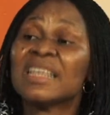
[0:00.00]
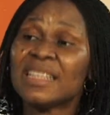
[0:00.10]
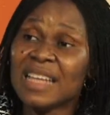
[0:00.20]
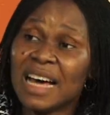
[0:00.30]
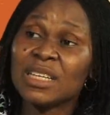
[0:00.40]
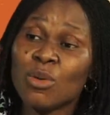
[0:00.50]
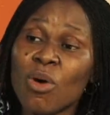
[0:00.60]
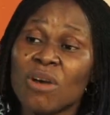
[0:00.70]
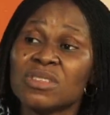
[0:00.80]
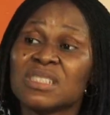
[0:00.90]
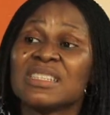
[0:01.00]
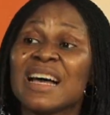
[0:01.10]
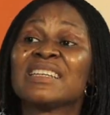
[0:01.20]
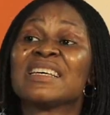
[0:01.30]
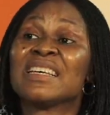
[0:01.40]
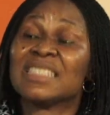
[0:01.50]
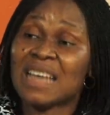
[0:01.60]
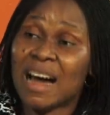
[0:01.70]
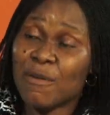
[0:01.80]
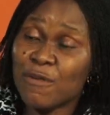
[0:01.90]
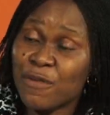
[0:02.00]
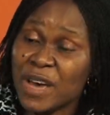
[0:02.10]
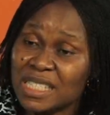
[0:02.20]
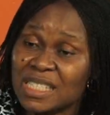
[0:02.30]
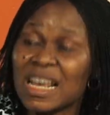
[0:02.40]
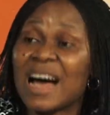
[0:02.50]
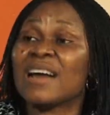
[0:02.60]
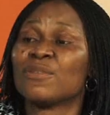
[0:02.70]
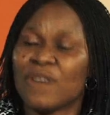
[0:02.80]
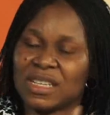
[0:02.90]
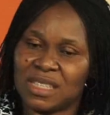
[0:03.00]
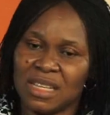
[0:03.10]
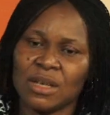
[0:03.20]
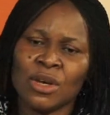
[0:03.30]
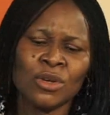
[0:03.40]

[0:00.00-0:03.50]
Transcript: they are the ones that it affects adversely.